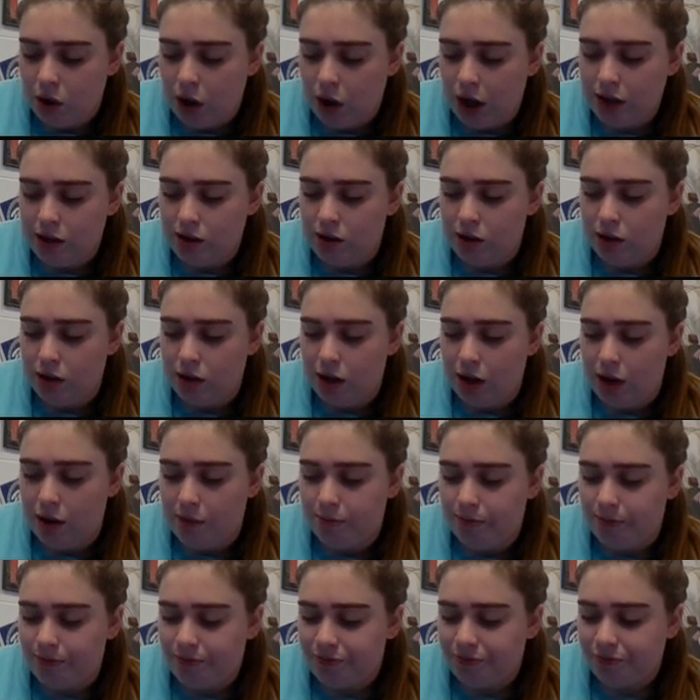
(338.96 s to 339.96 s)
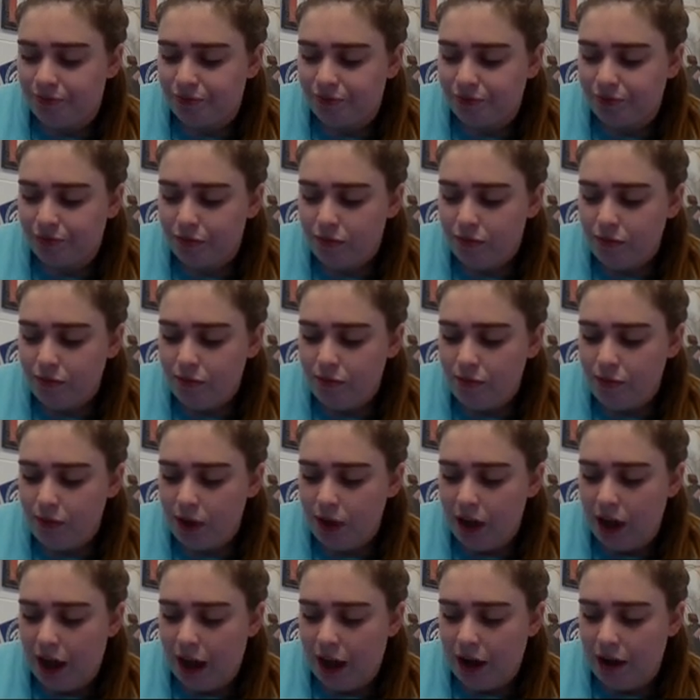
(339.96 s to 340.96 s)
Okay, so then
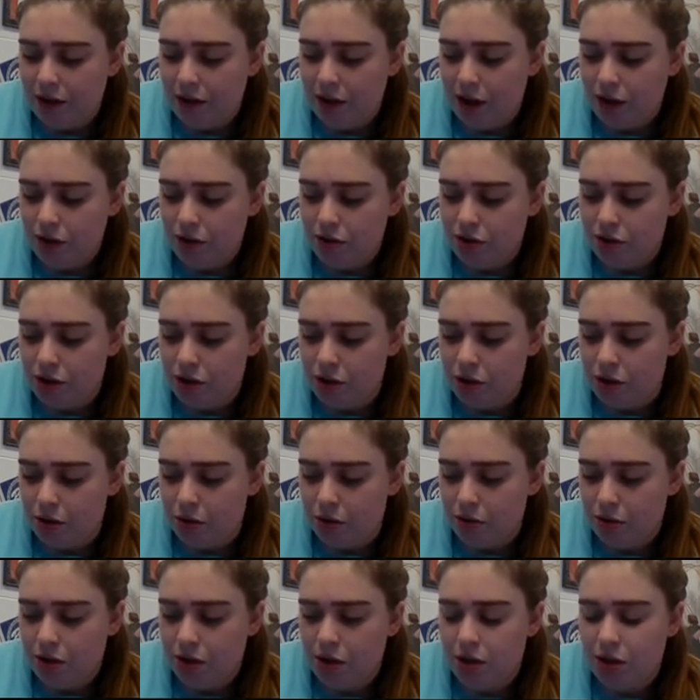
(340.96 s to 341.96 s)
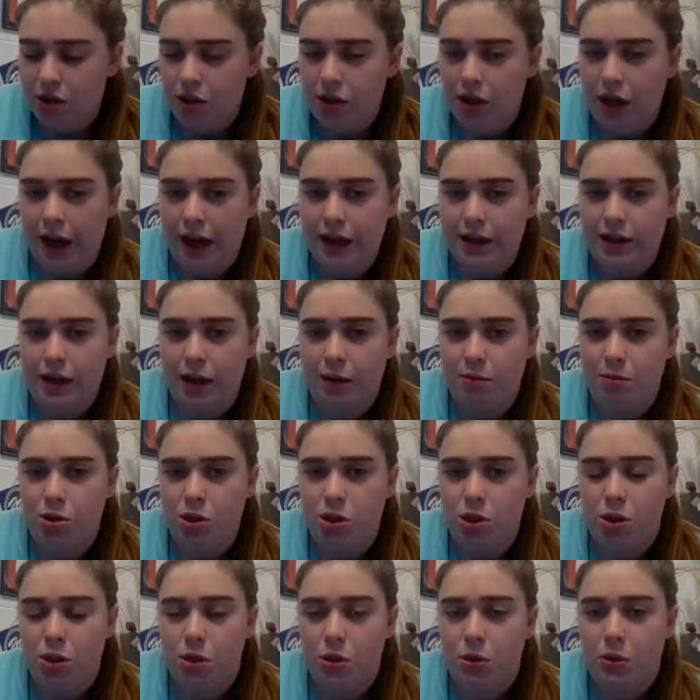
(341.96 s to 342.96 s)
add another 2. 8
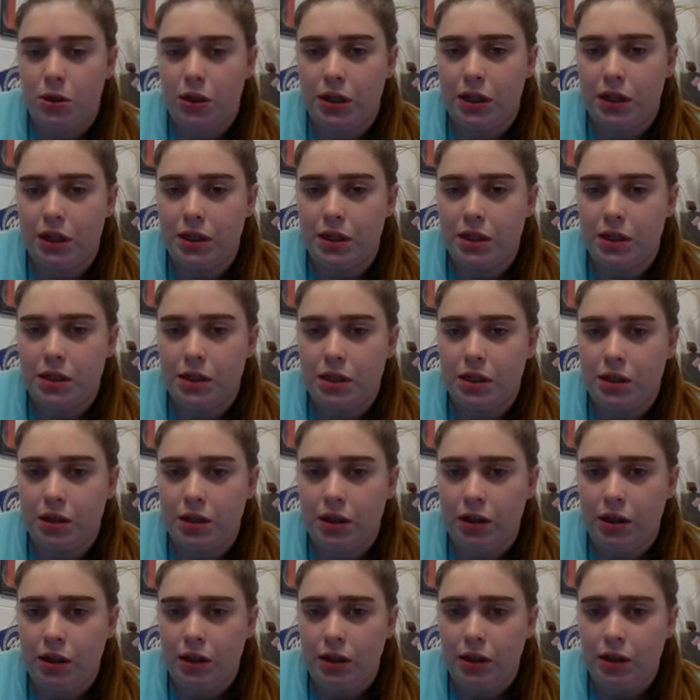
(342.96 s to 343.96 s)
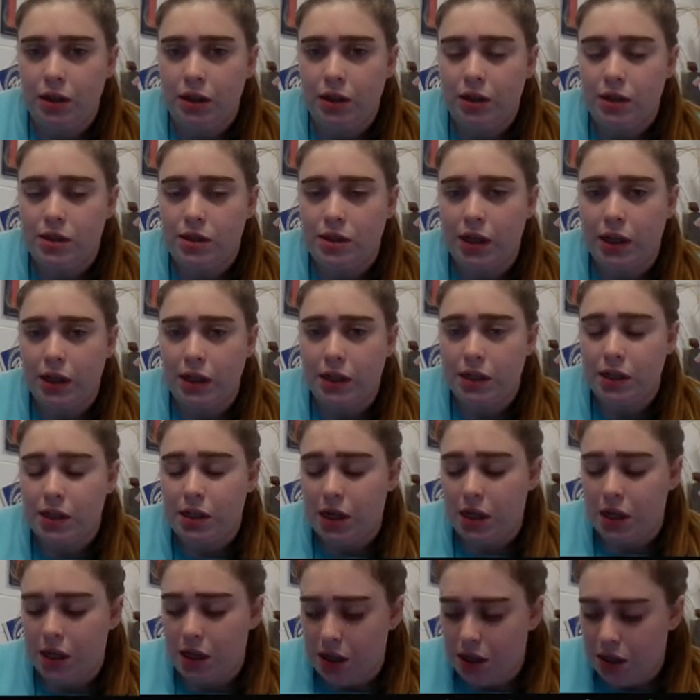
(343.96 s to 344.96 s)
times 2 is
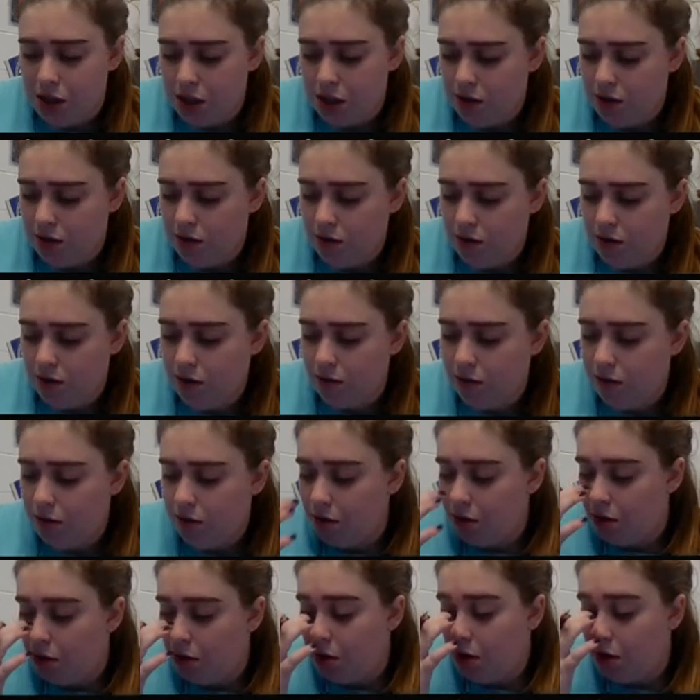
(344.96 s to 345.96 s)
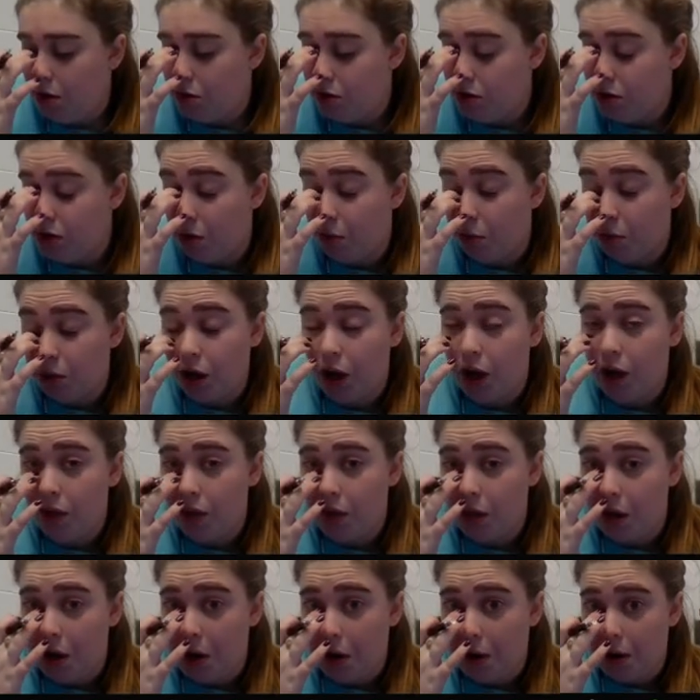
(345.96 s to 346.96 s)
16. So we're
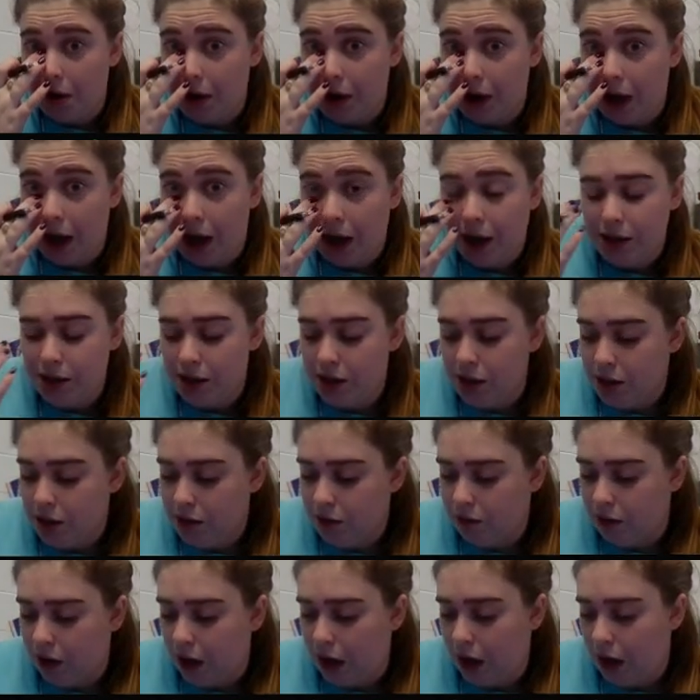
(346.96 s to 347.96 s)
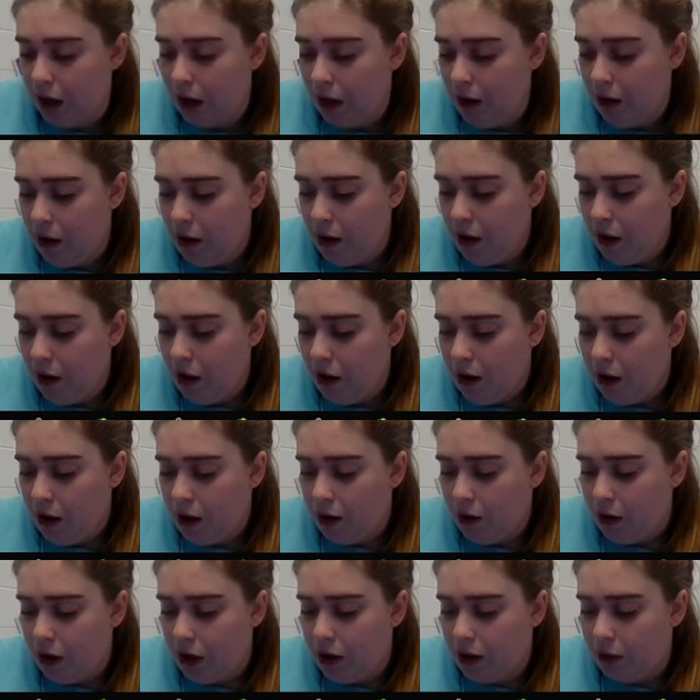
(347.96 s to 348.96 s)
not there yet, right?
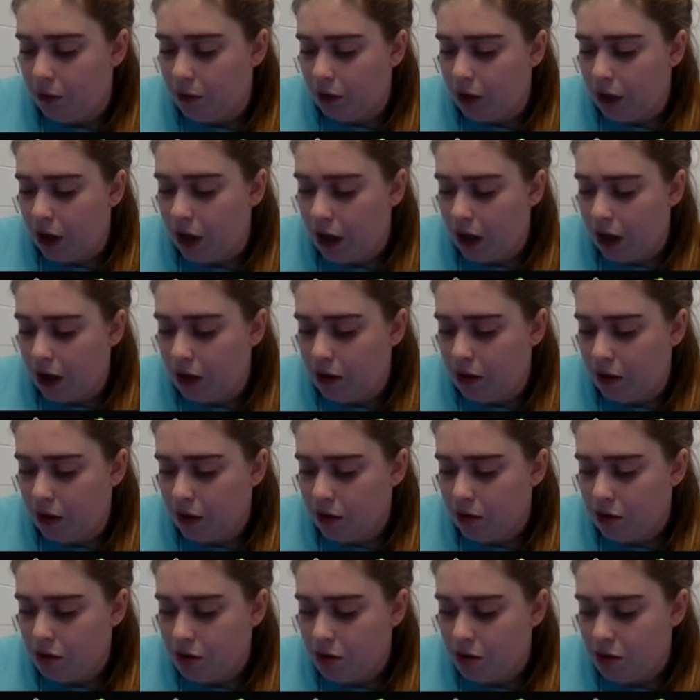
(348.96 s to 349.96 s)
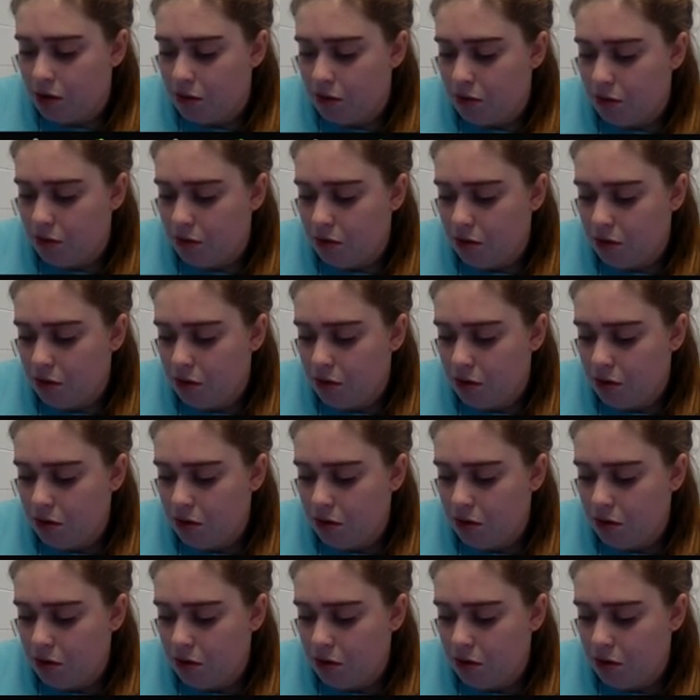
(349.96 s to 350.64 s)
Okay, and then we're going to add another 2.